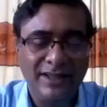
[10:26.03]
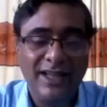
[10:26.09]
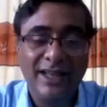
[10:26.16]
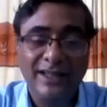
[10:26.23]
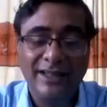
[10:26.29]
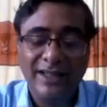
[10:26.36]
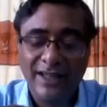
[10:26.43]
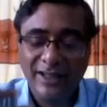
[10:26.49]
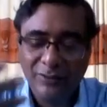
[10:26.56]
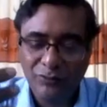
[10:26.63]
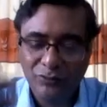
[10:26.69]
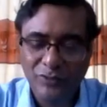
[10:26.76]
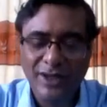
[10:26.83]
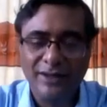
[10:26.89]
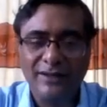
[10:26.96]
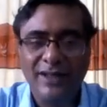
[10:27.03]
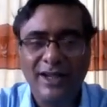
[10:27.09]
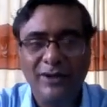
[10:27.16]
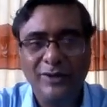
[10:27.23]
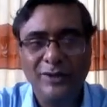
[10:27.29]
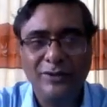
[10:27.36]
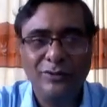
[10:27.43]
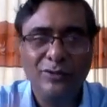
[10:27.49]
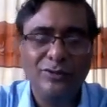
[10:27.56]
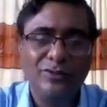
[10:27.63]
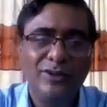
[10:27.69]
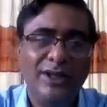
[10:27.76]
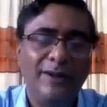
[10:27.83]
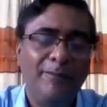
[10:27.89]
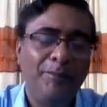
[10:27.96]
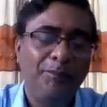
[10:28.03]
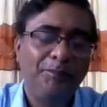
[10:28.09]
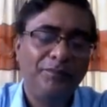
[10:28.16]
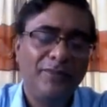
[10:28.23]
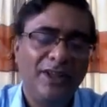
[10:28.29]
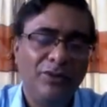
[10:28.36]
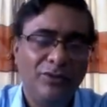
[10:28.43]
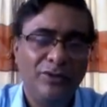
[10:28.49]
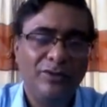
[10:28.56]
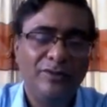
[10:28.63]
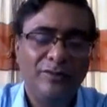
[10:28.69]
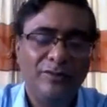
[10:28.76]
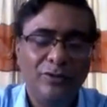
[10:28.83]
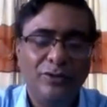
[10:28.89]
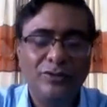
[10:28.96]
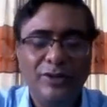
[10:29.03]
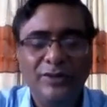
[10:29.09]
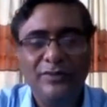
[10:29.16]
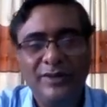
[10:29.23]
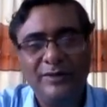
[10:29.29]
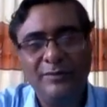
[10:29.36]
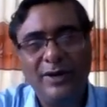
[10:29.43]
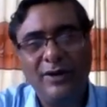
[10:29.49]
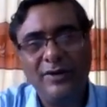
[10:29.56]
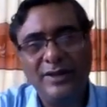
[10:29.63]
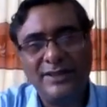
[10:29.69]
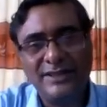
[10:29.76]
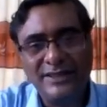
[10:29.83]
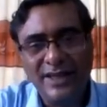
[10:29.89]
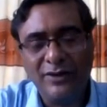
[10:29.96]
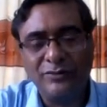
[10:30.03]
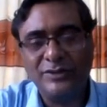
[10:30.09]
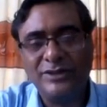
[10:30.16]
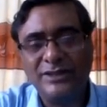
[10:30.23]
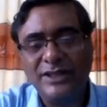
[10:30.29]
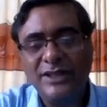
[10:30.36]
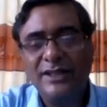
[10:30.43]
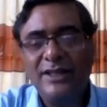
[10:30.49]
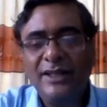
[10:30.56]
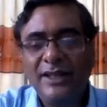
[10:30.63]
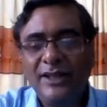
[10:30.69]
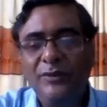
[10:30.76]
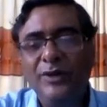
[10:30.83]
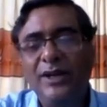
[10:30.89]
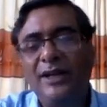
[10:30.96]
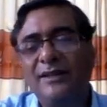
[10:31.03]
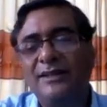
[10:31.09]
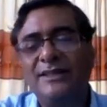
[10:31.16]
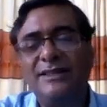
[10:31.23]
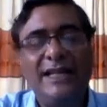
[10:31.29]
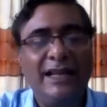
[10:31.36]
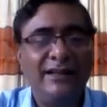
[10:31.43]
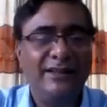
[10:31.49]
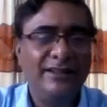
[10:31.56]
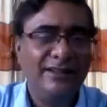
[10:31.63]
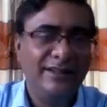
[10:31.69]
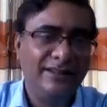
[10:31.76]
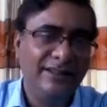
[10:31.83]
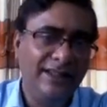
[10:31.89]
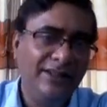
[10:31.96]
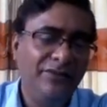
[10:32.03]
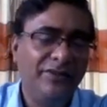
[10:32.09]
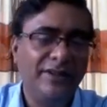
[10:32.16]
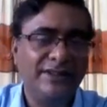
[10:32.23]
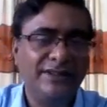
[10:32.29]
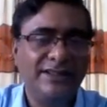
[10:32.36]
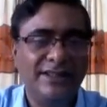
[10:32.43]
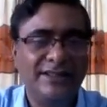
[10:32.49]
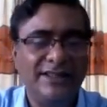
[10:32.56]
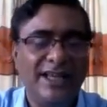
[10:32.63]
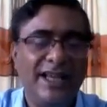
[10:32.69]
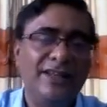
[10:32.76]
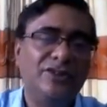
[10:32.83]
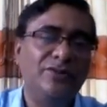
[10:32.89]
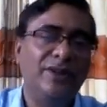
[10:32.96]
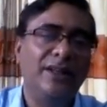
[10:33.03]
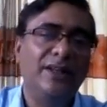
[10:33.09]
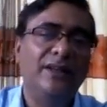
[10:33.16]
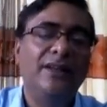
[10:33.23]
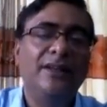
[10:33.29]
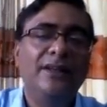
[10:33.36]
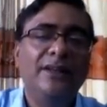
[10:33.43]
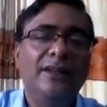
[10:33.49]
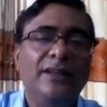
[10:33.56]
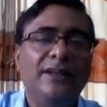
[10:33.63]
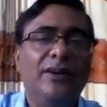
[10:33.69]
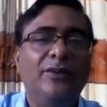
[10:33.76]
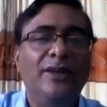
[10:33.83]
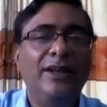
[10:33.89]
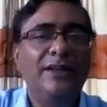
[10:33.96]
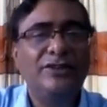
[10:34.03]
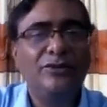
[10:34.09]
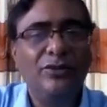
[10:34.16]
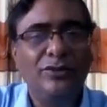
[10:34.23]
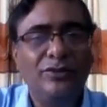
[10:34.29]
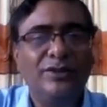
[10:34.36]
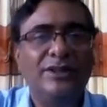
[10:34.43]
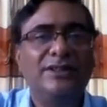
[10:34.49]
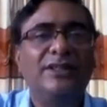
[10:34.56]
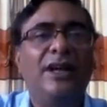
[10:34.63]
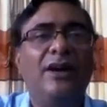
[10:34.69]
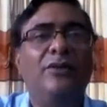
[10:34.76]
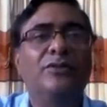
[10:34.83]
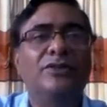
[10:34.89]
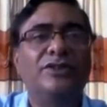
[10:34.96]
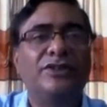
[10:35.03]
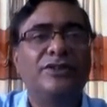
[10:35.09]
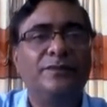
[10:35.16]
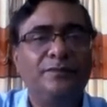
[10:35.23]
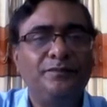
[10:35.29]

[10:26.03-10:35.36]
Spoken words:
And when I will go to go to different vowel sounds, you will understand the differences as well. Now let's go to the sounds.